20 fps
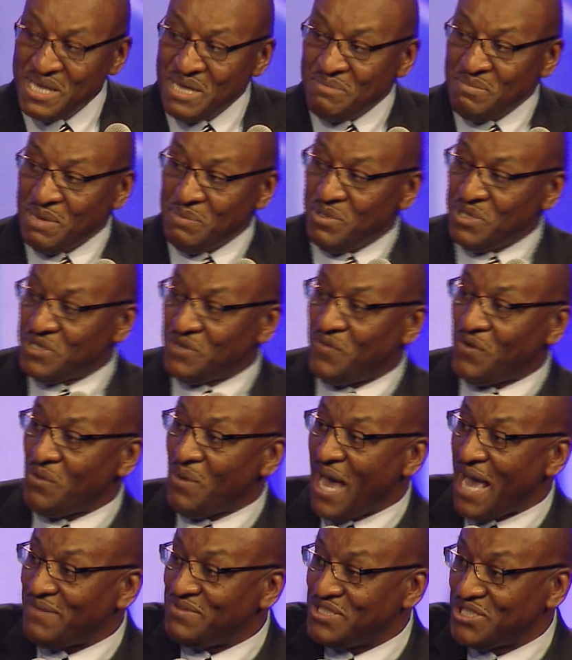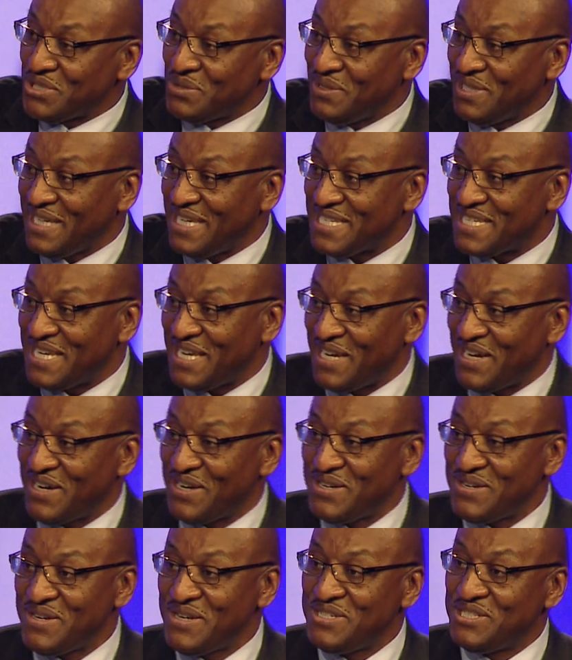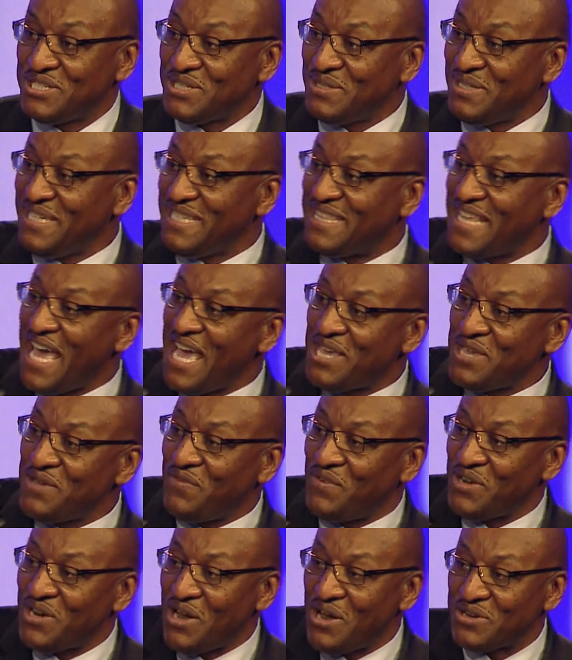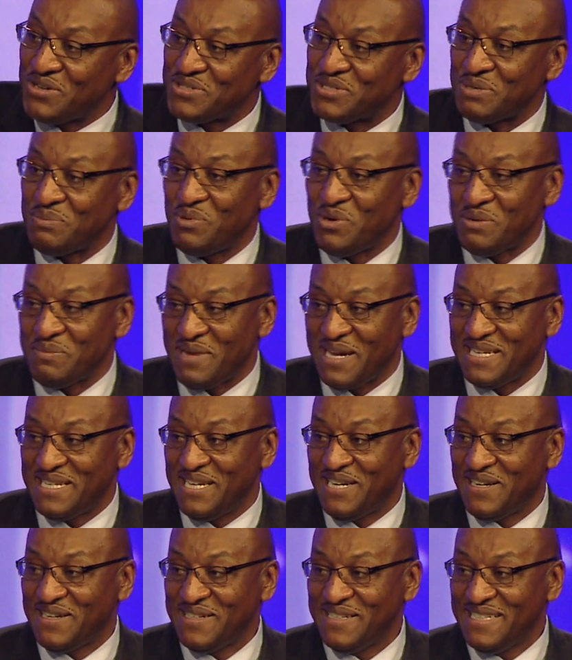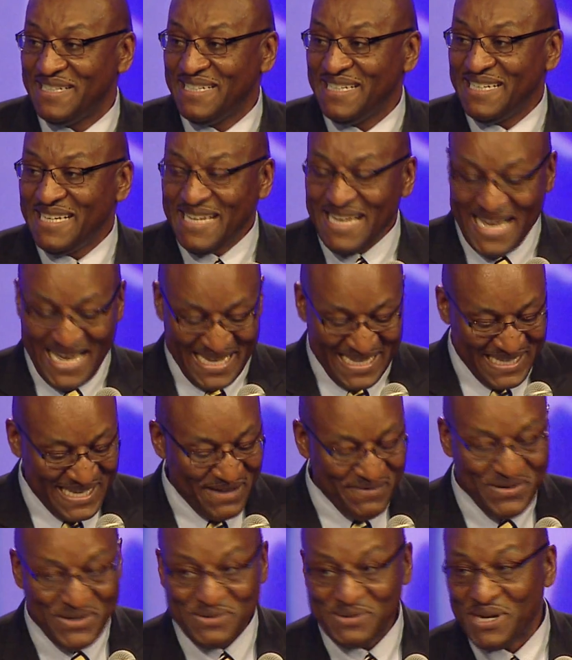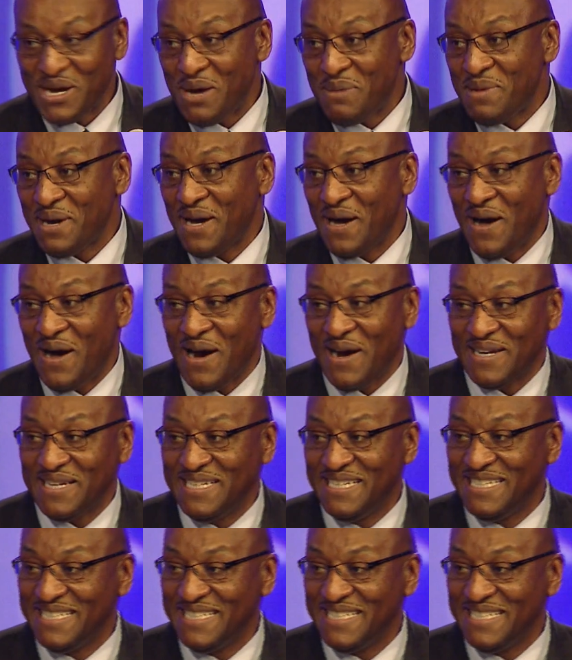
My beautiful wife, Julie, is here. Julie, thank you for all your support, my dear. I love you with all my heart.